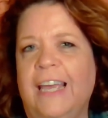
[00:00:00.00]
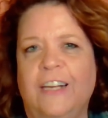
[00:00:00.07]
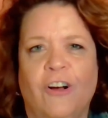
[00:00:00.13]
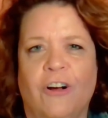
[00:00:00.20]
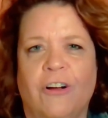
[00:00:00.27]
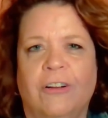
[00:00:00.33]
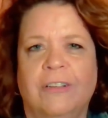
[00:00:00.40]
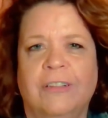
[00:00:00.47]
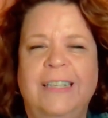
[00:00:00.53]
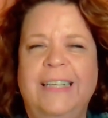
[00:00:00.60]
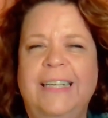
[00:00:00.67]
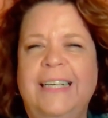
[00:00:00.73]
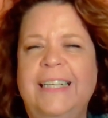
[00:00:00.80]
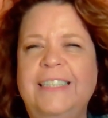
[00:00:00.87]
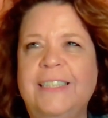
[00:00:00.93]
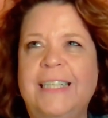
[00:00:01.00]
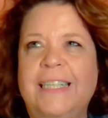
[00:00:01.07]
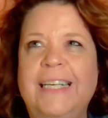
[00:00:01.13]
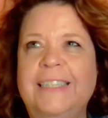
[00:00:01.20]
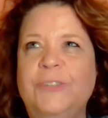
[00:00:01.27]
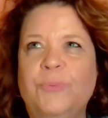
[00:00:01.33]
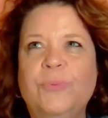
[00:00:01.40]
all.
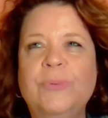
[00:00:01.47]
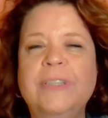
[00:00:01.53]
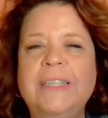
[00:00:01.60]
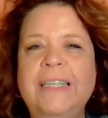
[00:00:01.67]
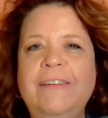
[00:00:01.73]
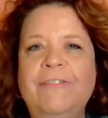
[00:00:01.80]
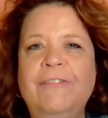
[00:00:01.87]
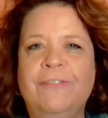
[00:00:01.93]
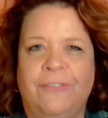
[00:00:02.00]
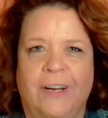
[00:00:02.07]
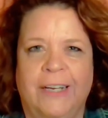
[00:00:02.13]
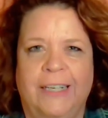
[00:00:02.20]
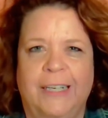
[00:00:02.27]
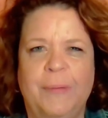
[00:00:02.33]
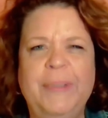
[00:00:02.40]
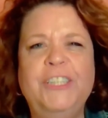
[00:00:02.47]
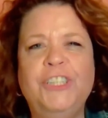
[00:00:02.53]
It's really fun. I mean,